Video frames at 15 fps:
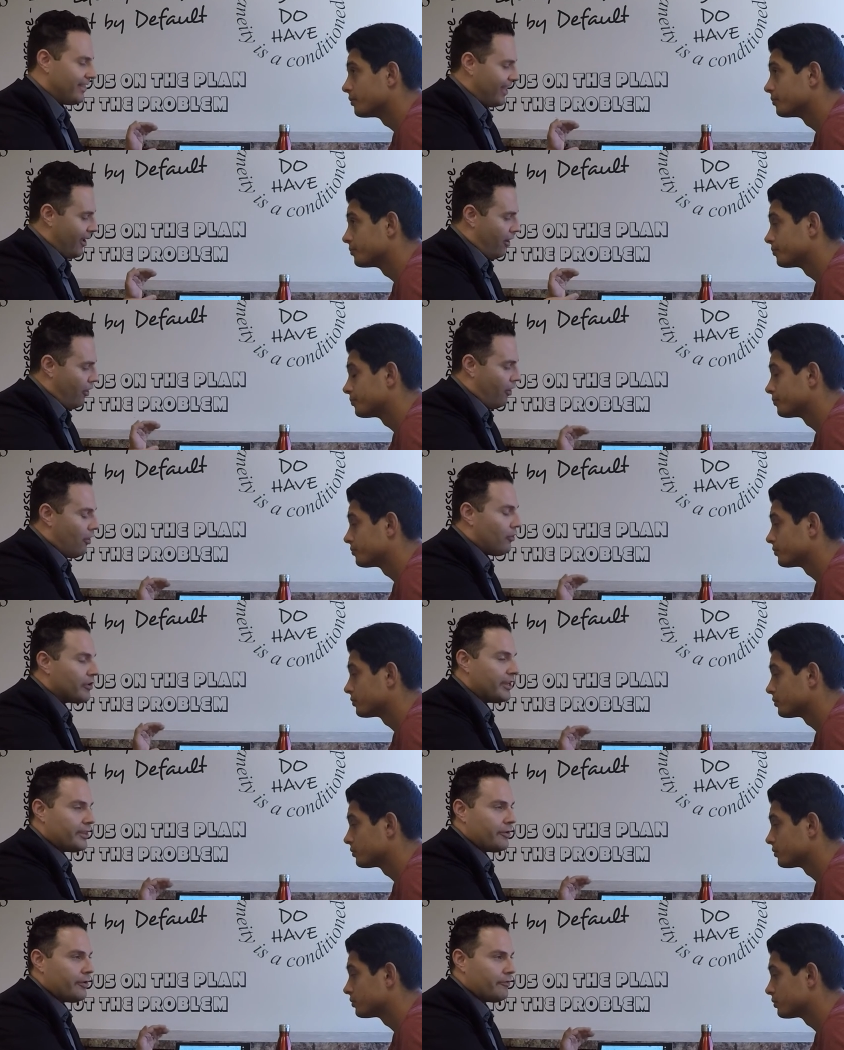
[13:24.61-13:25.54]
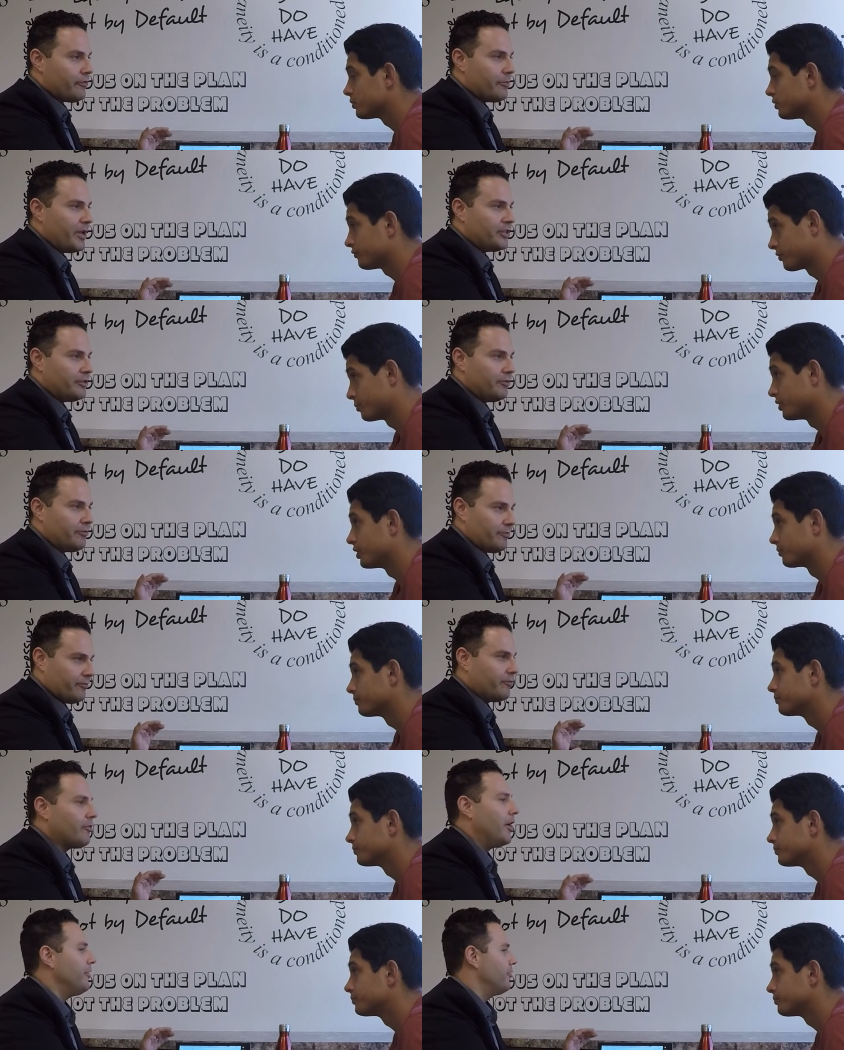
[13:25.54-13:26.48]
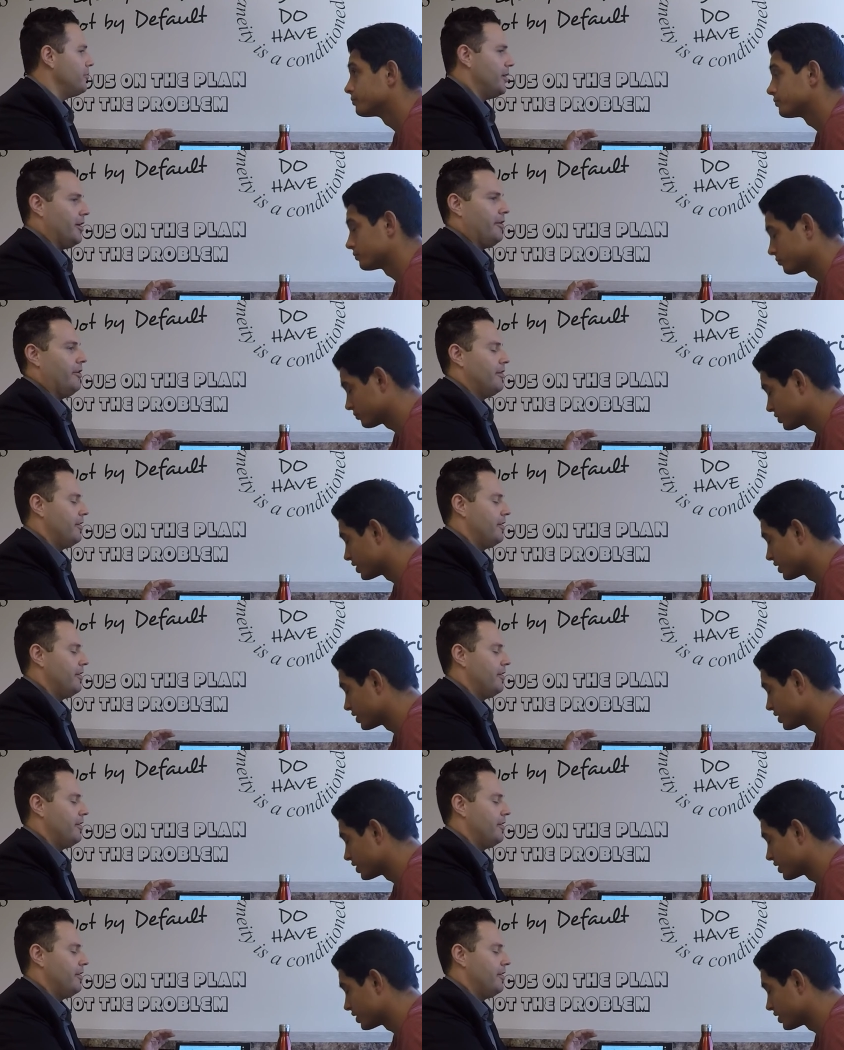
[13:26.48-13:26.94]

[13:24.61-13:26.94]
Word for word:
Speaker 1: they all get their information from right from here.